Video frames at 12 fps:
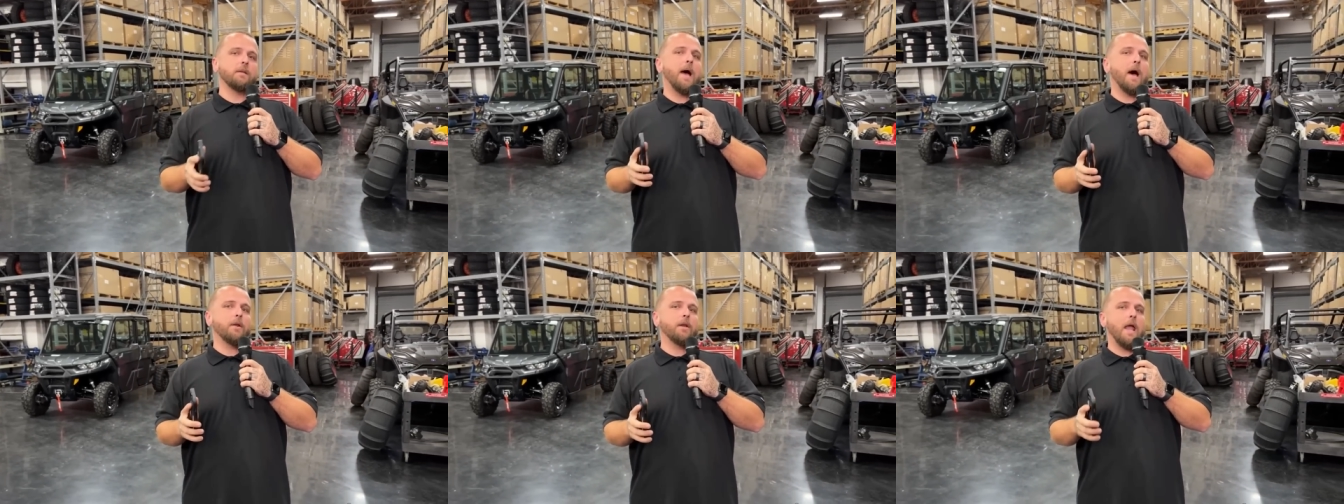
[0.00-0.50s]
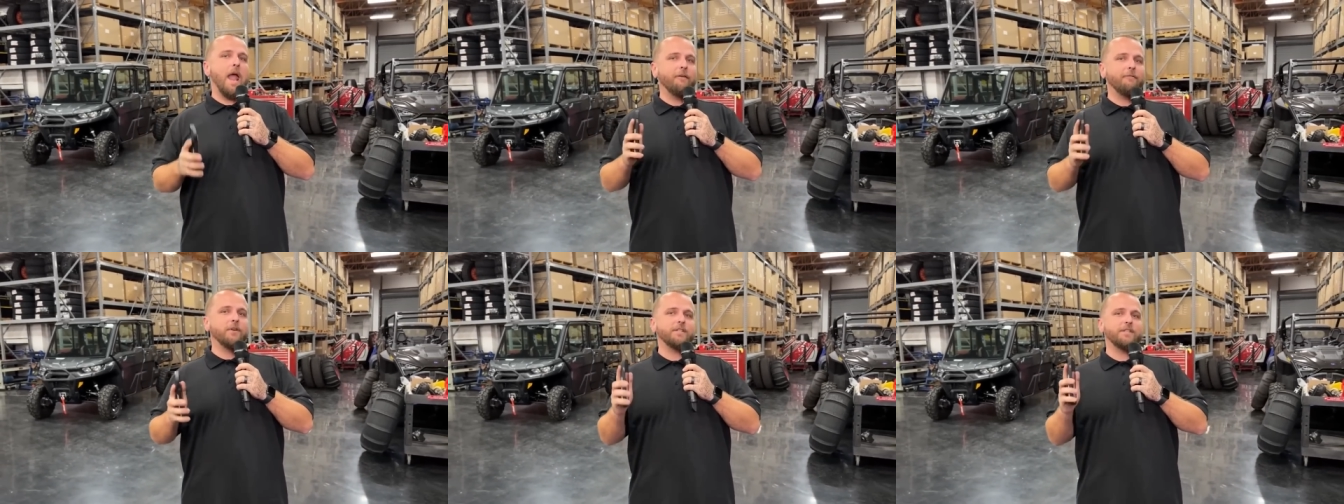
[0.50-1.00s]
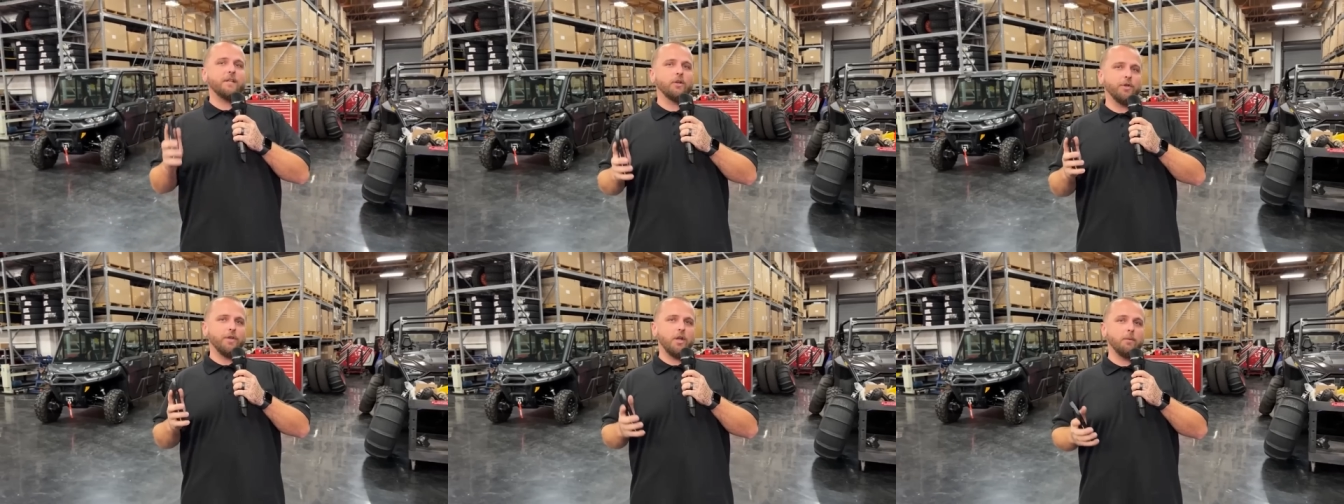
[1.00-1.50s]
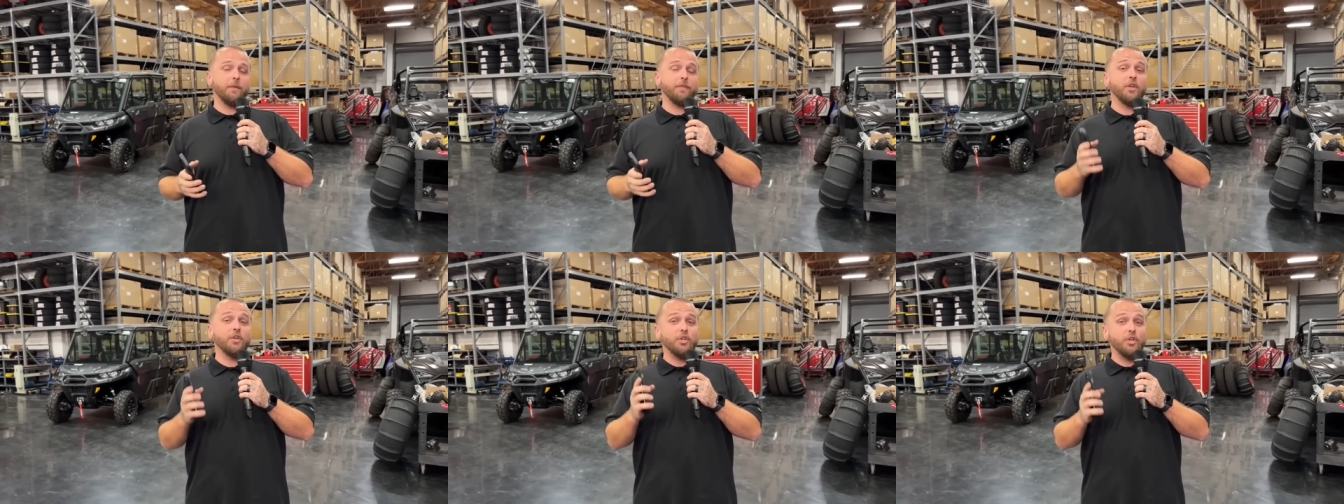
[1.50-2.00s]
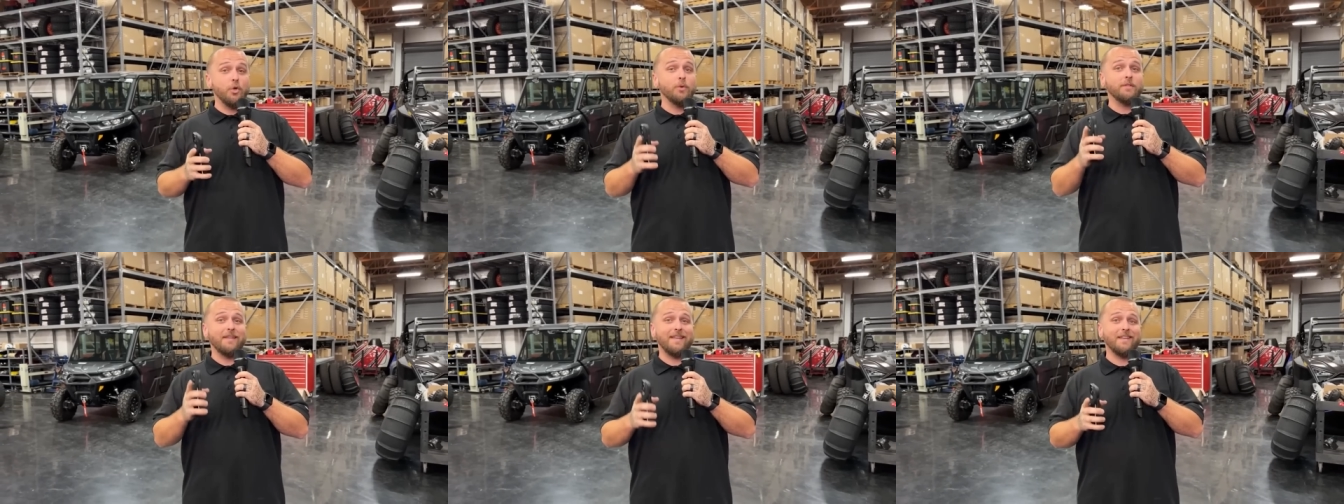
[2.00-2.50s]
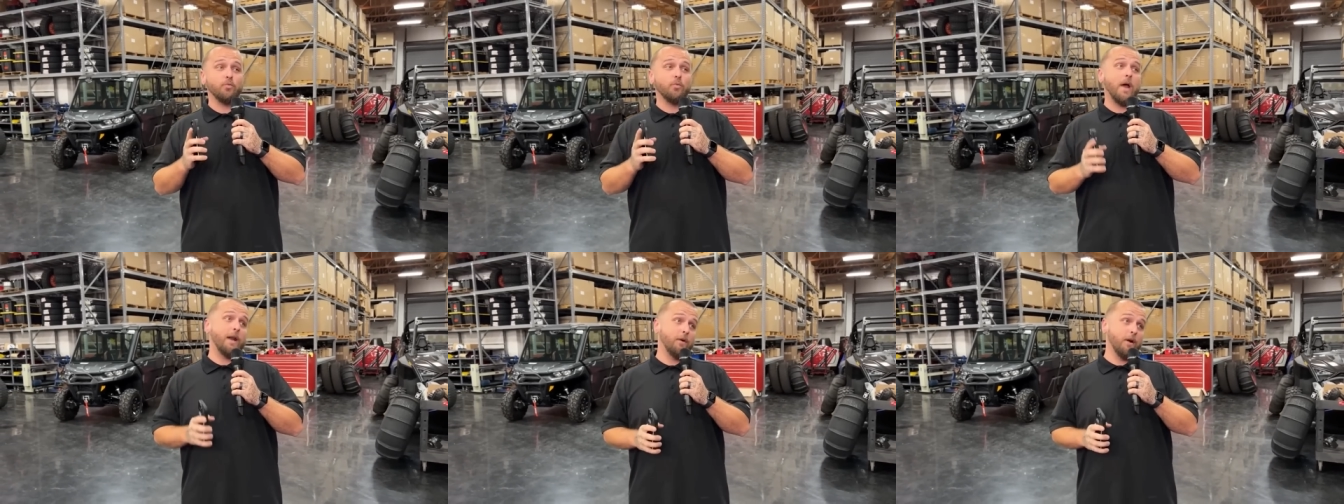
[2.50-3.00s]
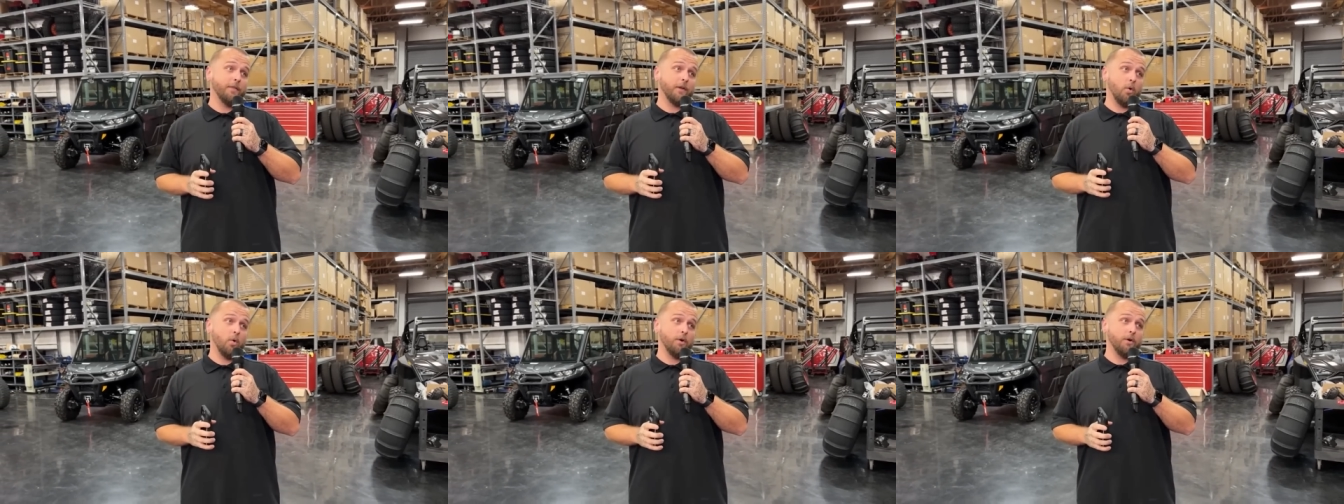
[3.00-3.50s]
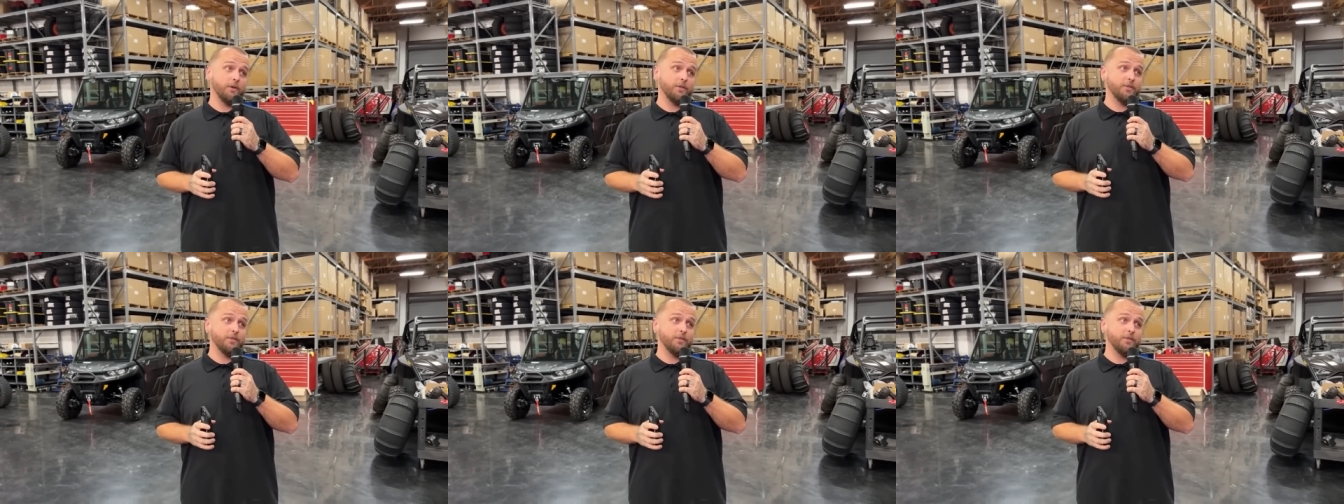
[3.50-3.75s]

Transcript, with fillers: about it every single year, but the dunes is right around the corner.